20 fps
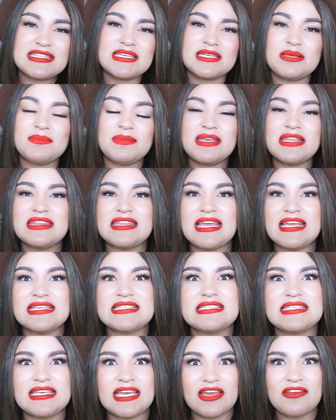It's gonna be
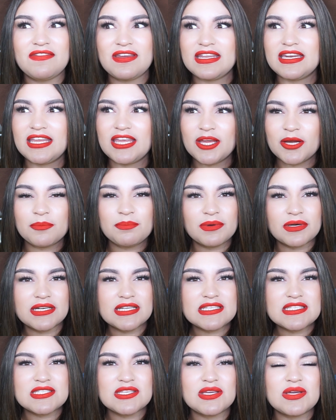Thanksgiving here
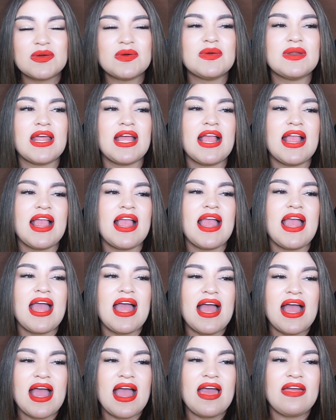pretty soon.
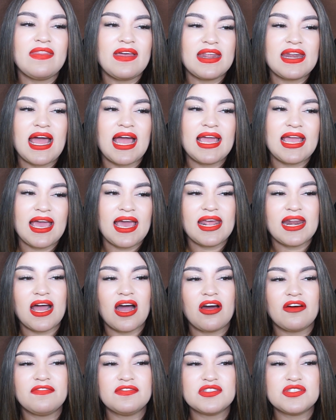And then I head
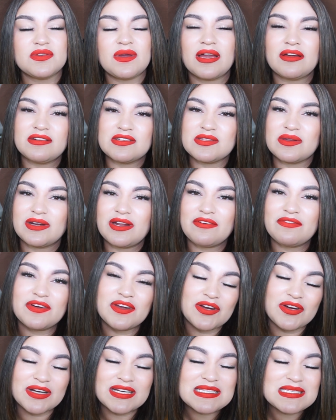off to Arizona
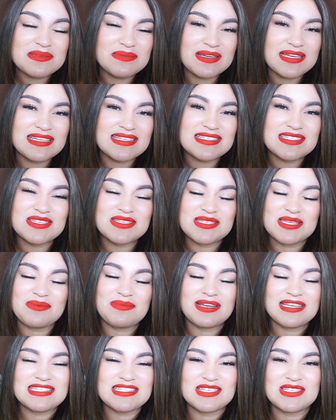for Christmas to see
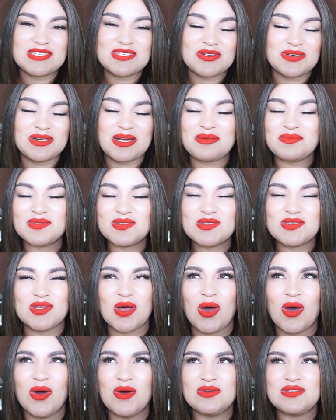my sister, and I'm
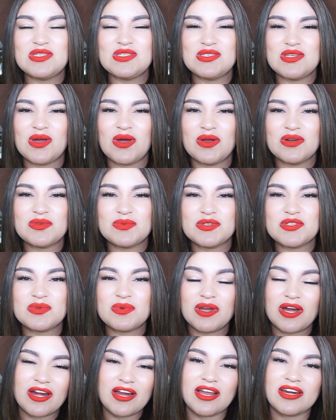so stoked, which
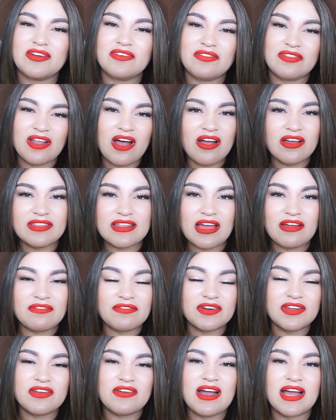we are gonna vlog
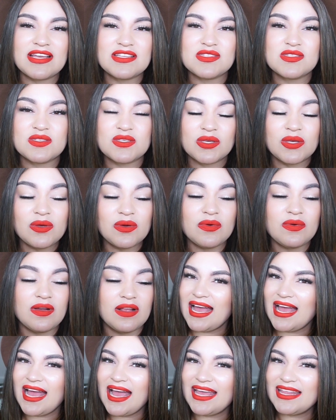that for you guys too.
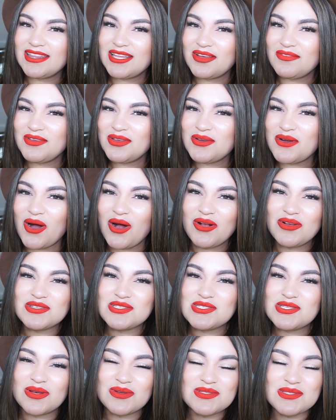I love you all
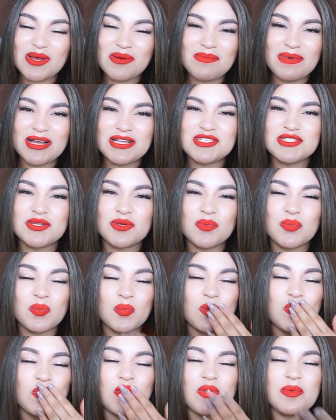so, so much.
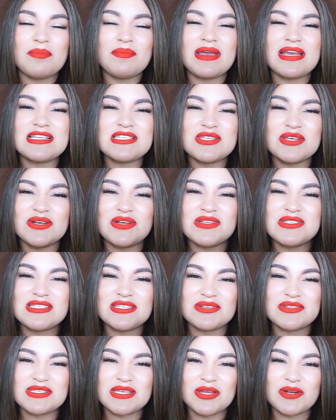
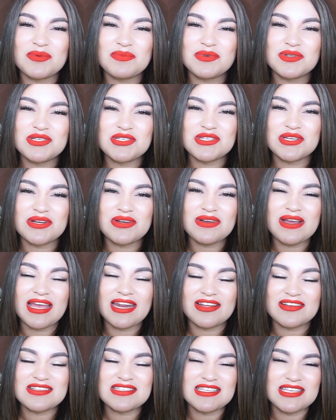Besos, los quiero mucho,
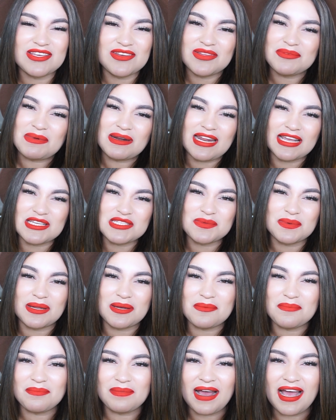and I'll see you in my next
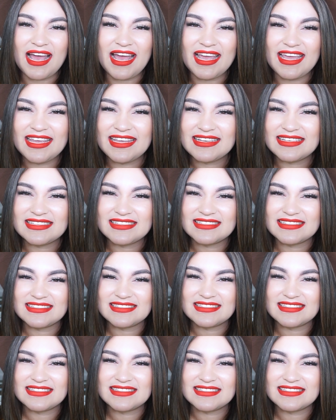one. Bye!